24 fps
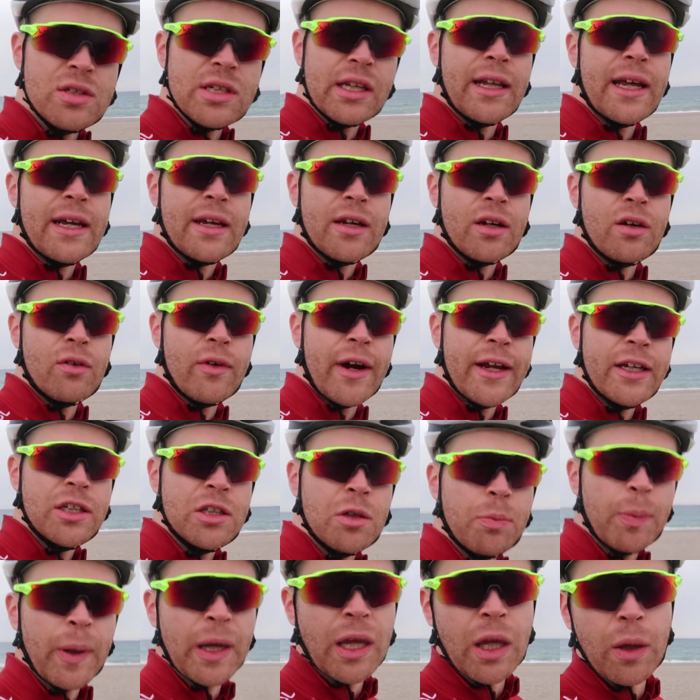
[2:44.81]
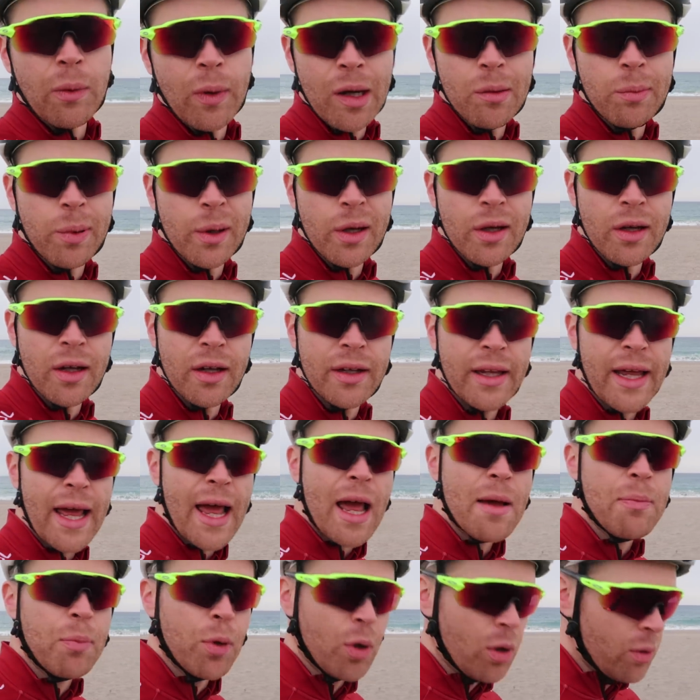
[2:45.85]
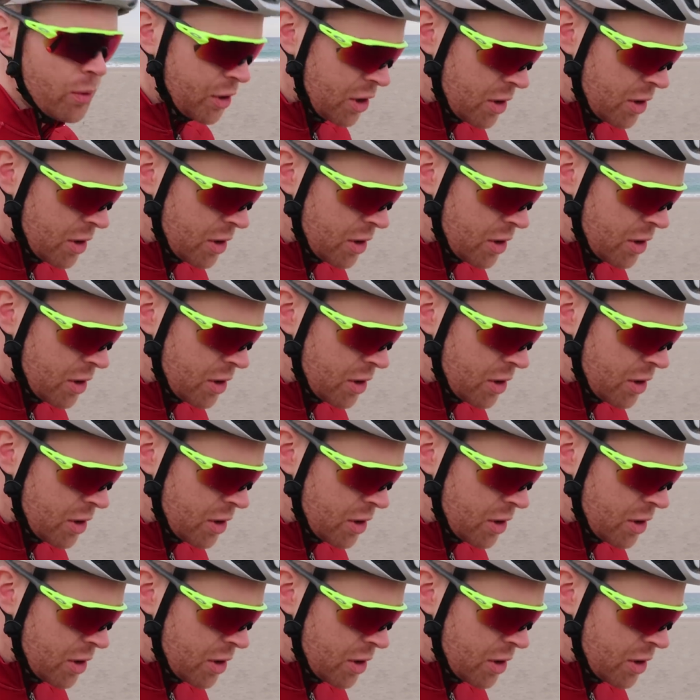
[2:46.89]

then they can arrange to pick you up at the airport,